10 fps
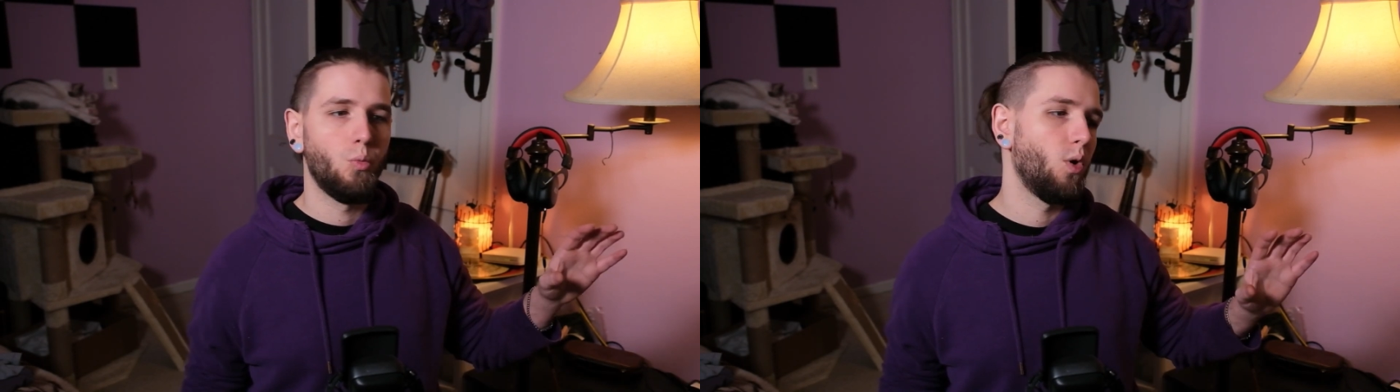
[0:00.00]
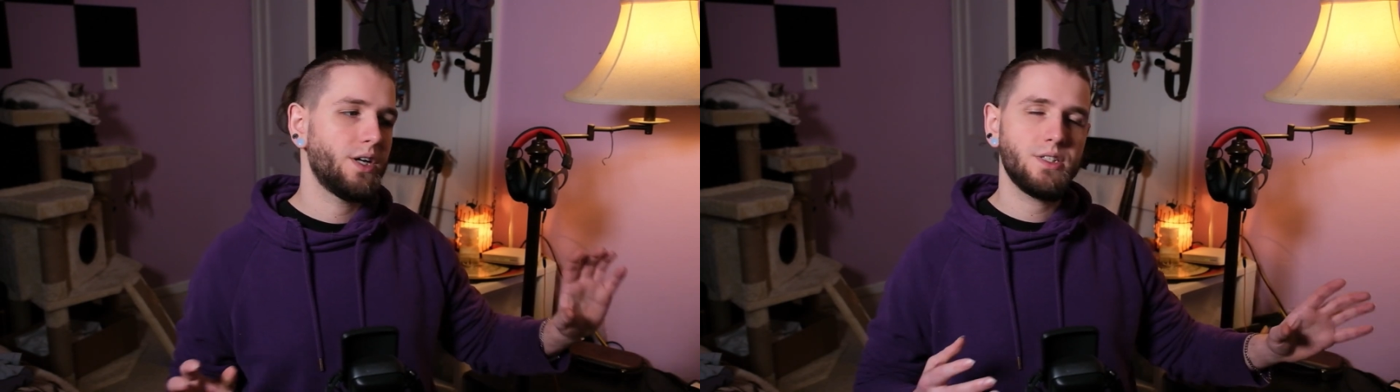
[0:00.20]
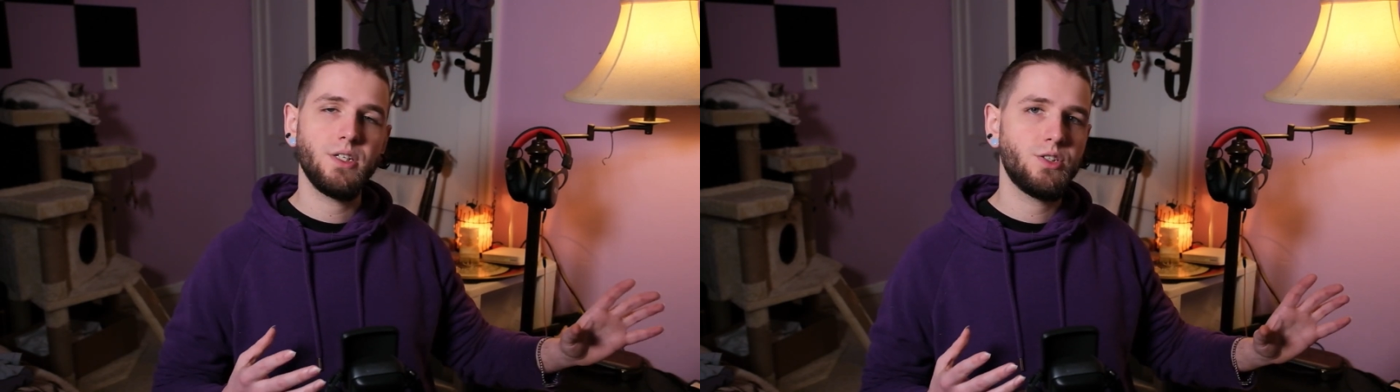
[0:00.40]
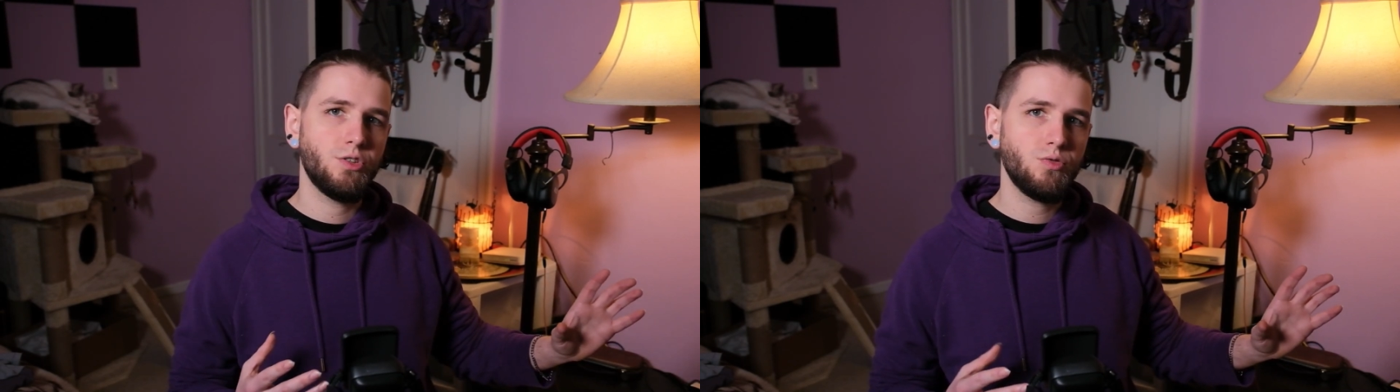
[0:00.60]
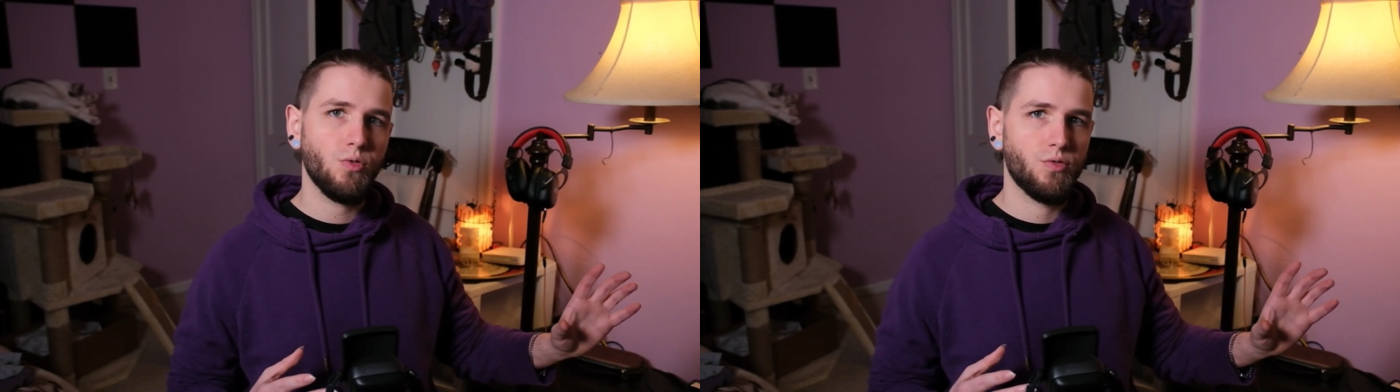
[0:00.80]
what is this
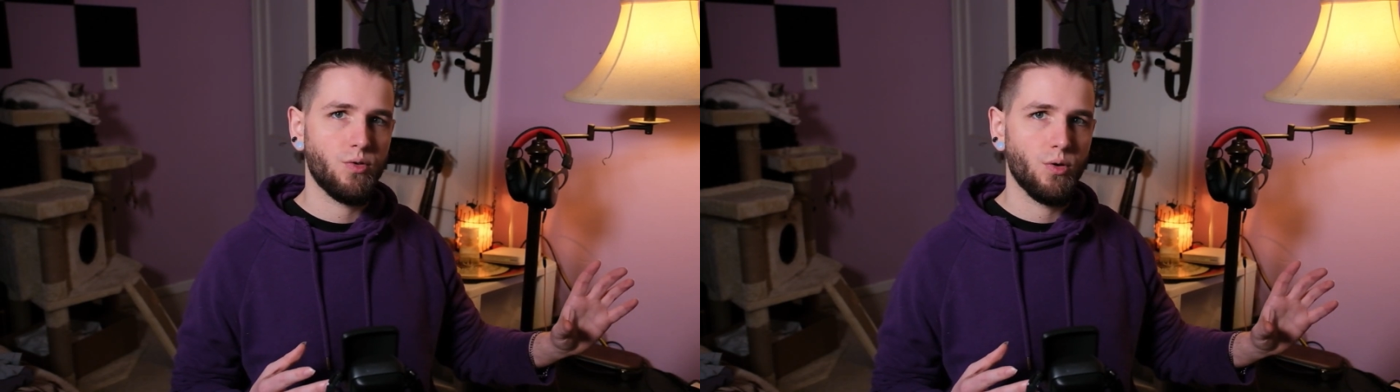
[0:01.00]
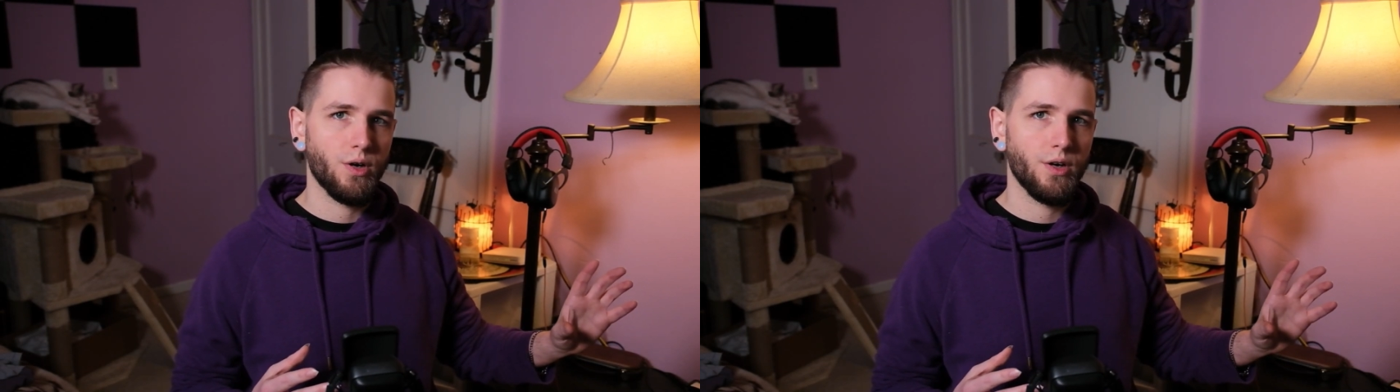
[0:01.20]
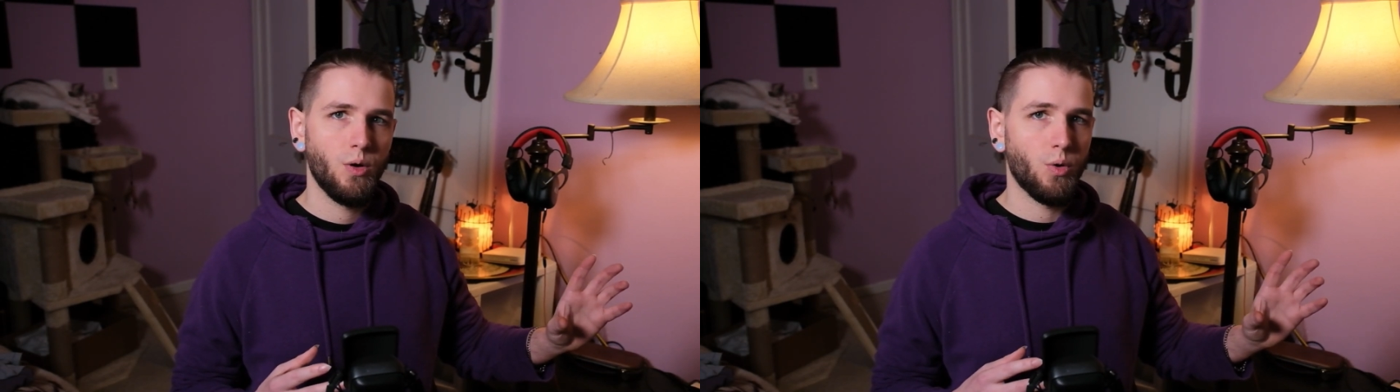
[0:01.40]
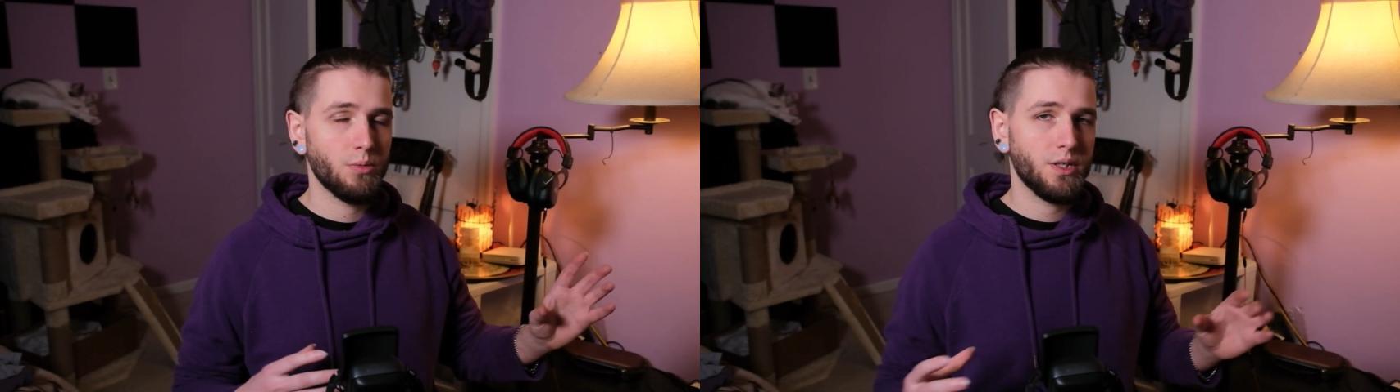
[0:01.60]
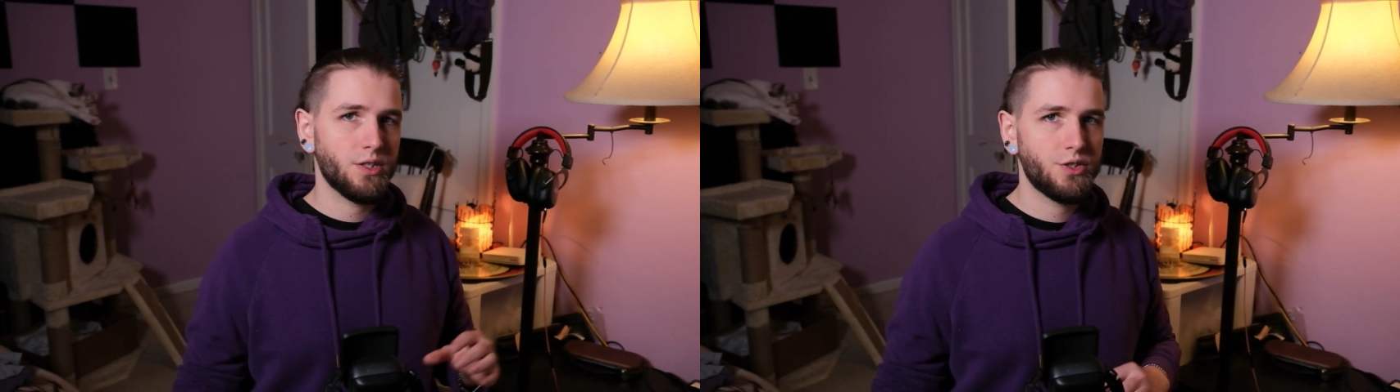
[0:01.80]
useful for? What
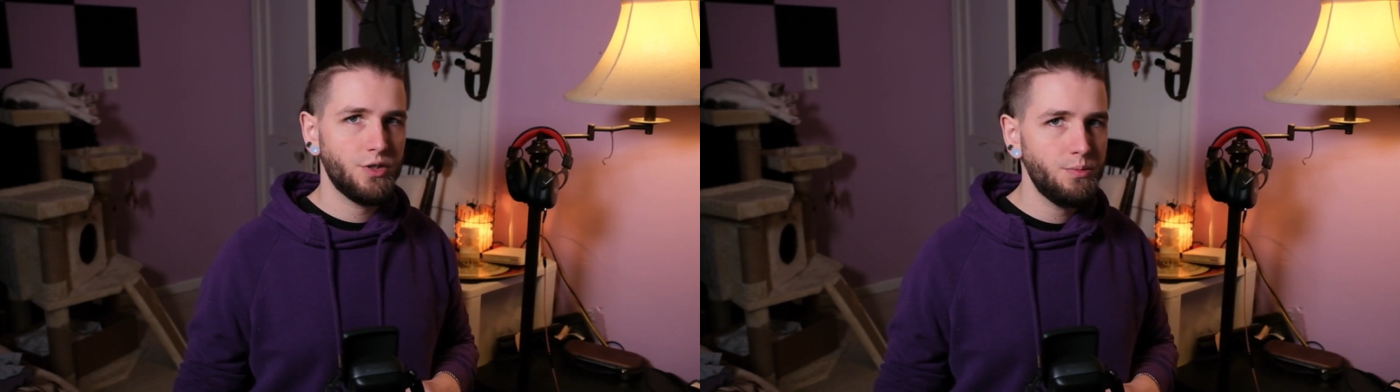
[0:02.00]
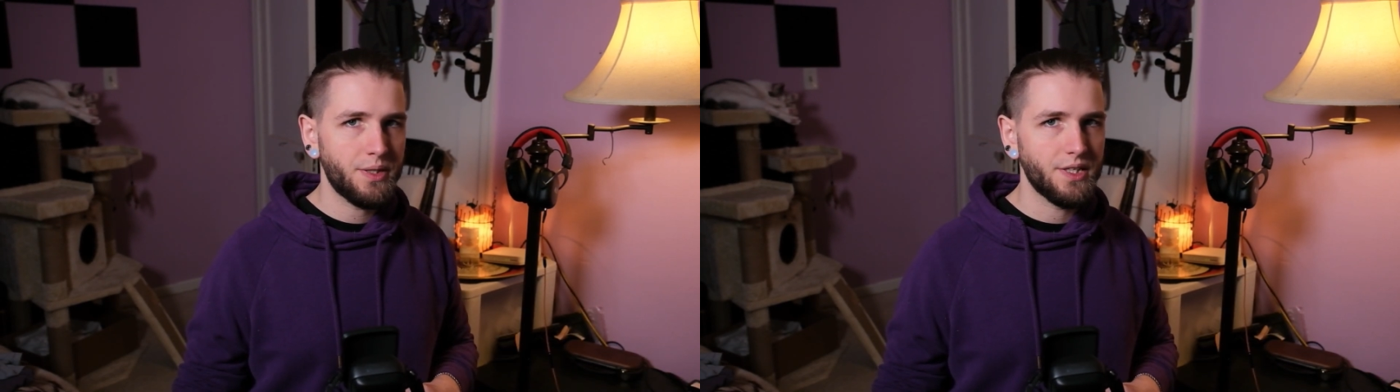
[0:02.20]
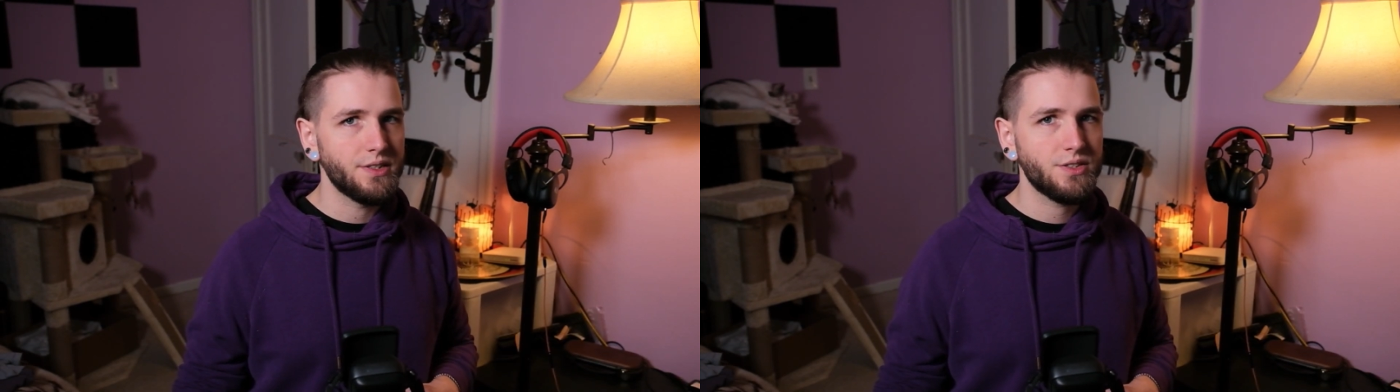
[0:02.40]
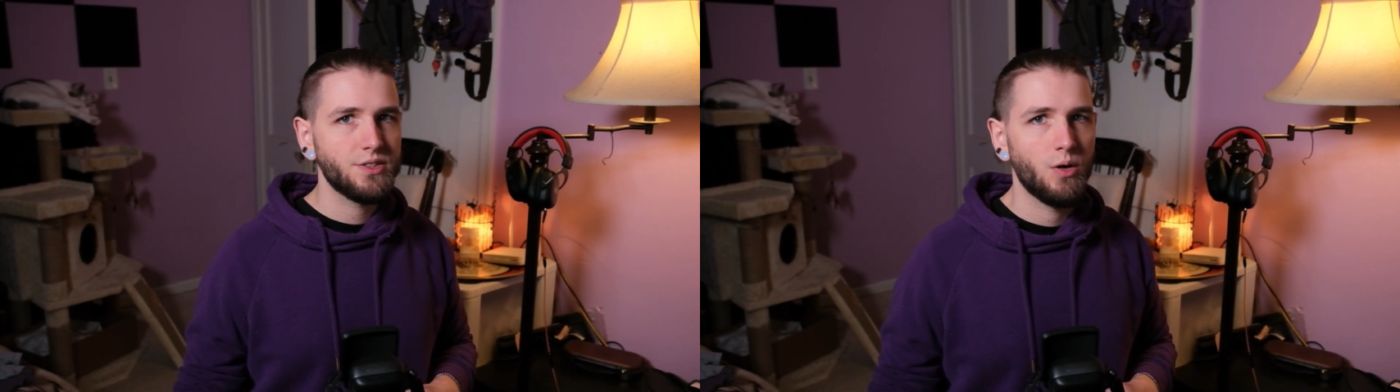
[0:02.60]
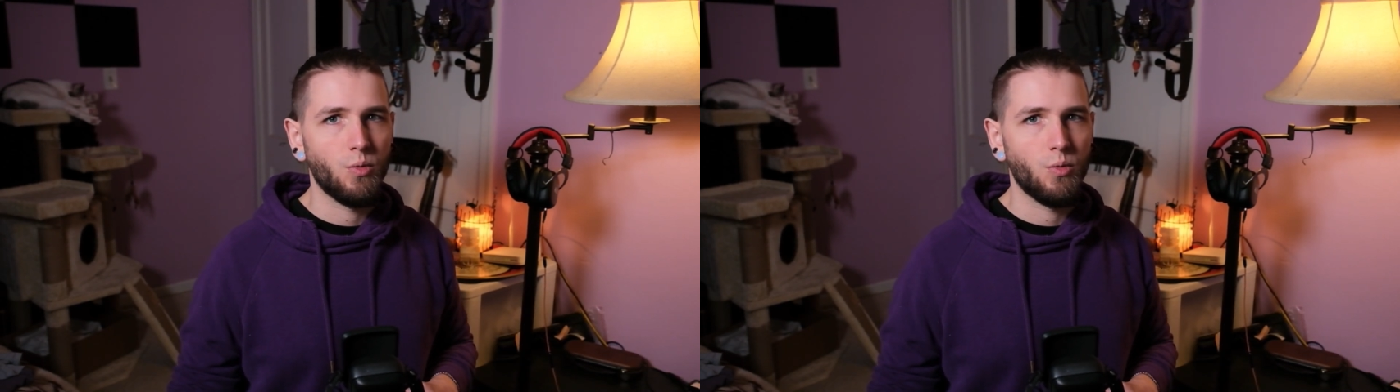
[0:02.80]
about the 2-piece?